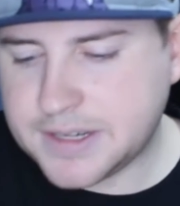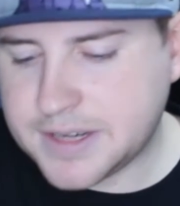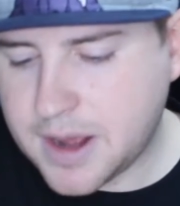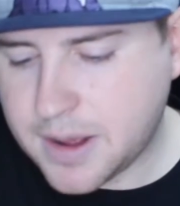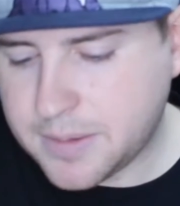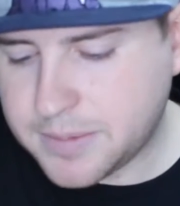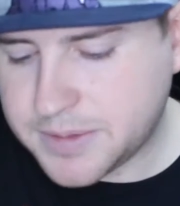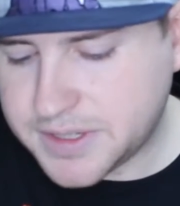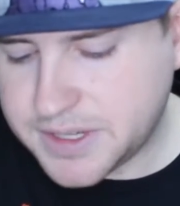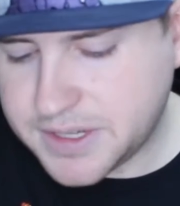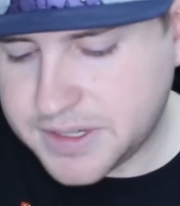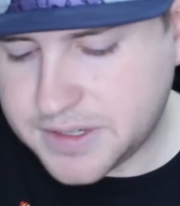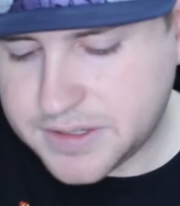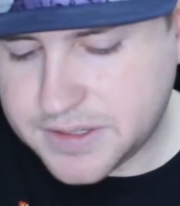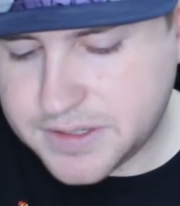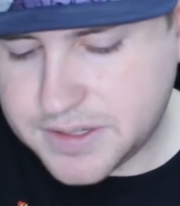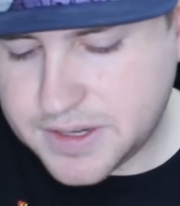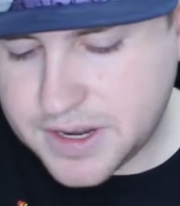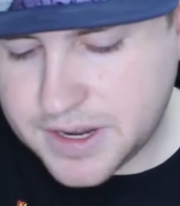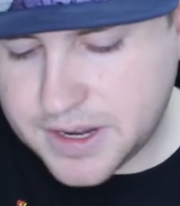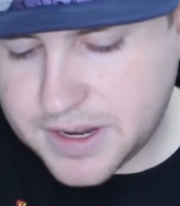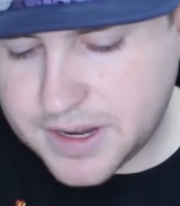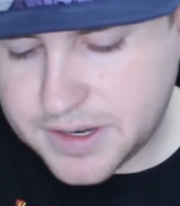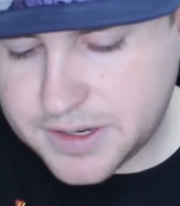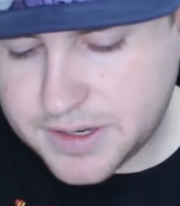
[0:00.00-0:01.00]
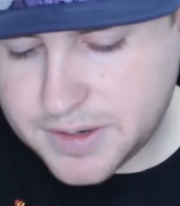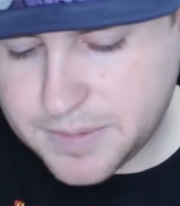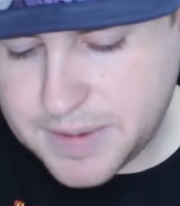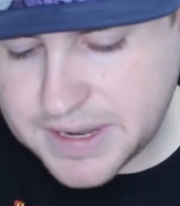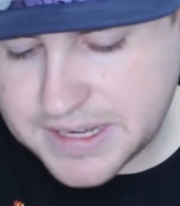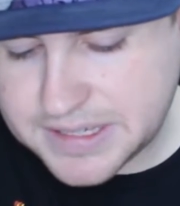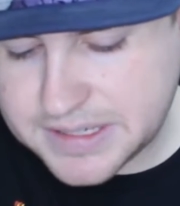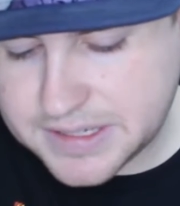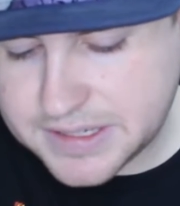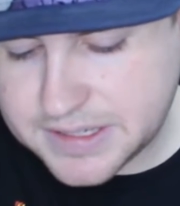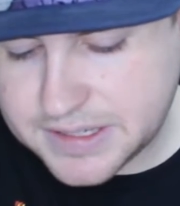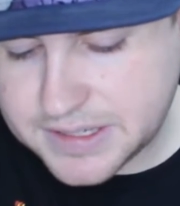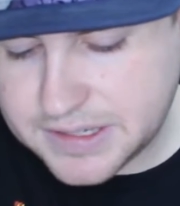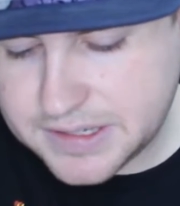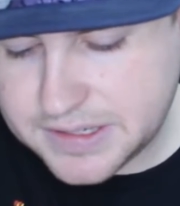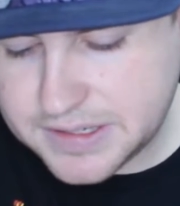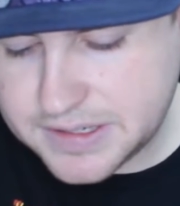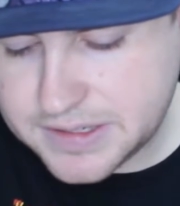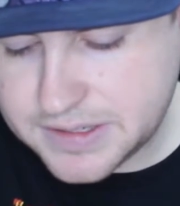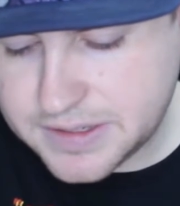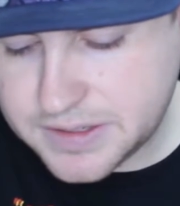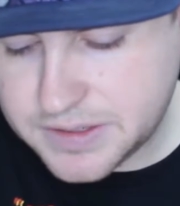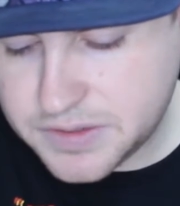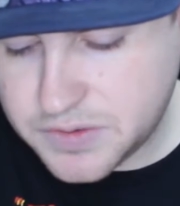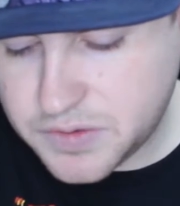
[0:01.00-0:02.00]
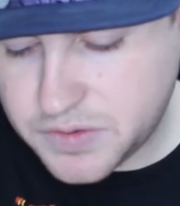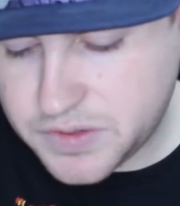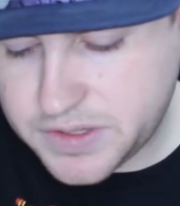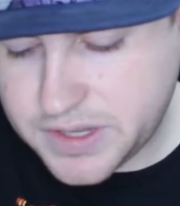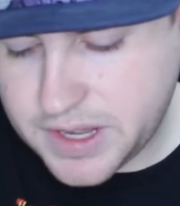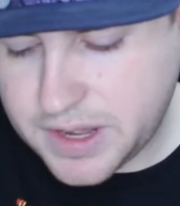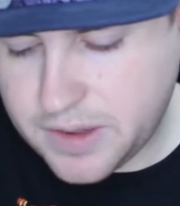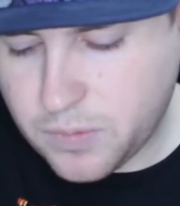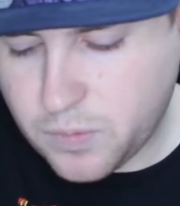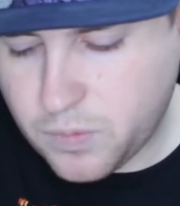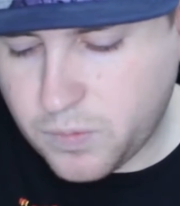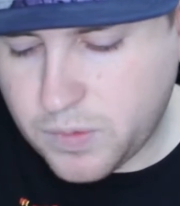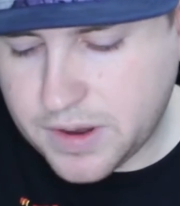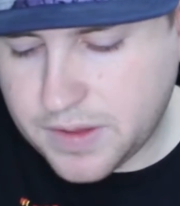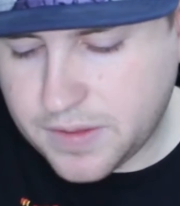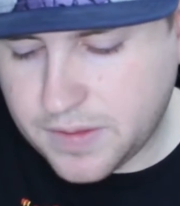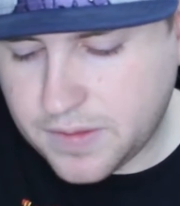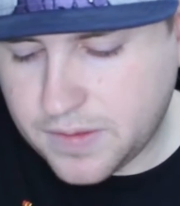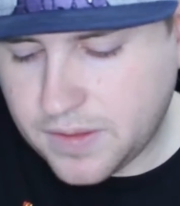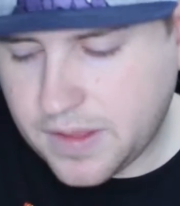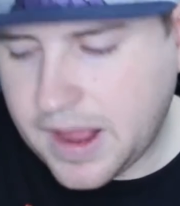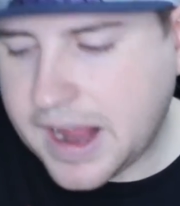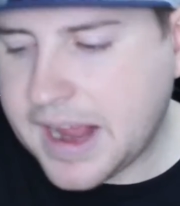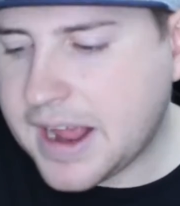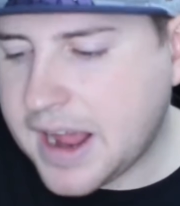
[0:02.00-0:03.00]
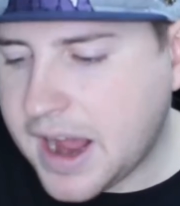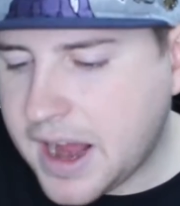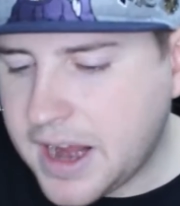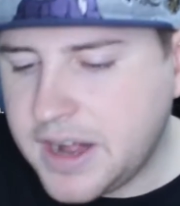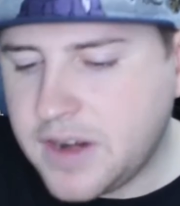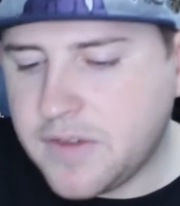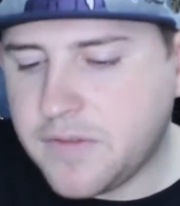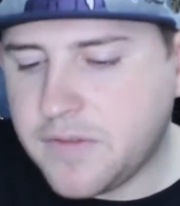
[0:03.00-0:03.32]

Tompkins, to basically say what, like, kind